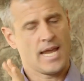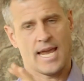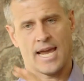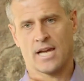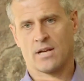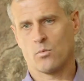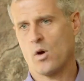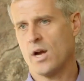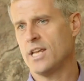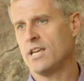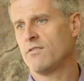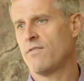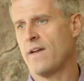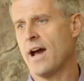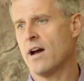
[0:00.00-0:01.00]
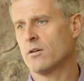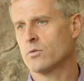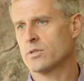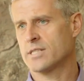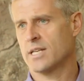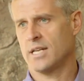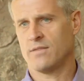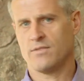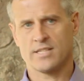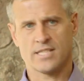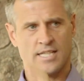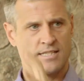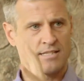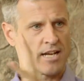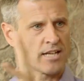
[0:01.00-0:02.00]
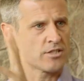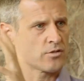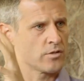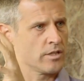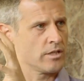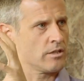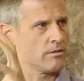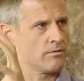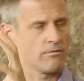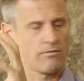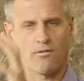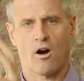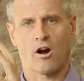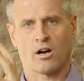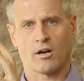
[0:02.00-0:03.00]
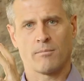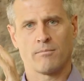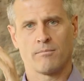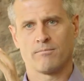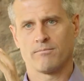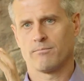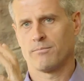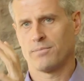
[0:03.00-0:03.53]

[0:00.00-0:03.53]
And what he found was that in this industrial farm